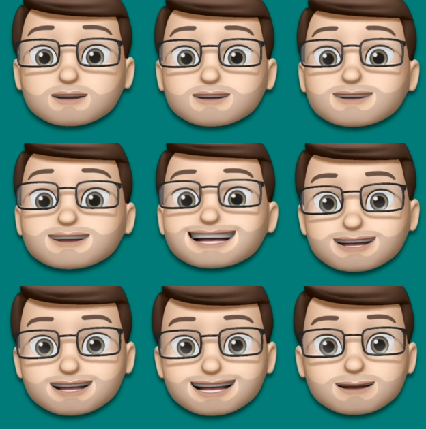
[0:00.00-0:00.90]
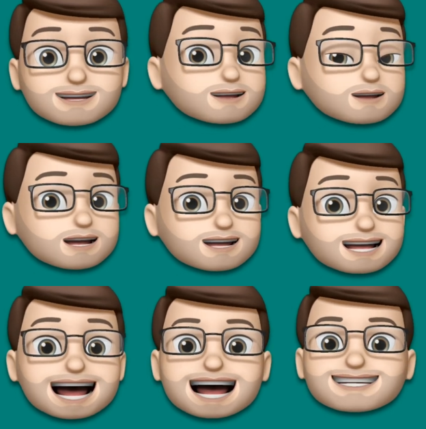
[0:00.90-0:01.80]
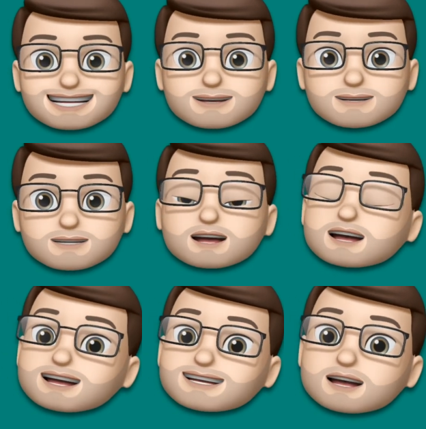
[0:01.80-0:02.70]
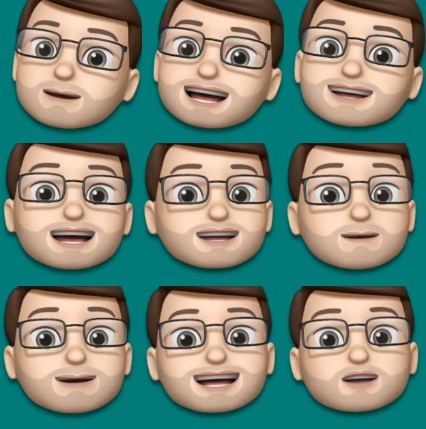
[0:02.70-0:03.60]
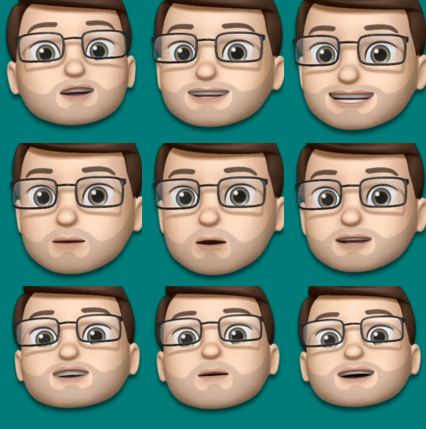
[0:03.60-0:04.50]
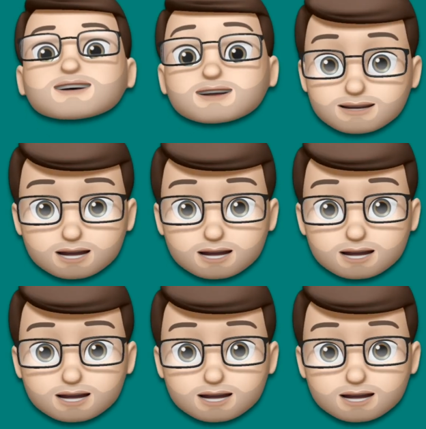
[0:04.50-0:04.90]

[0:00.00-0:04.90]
with your video clips of your local area, so make that as big or as small as you want for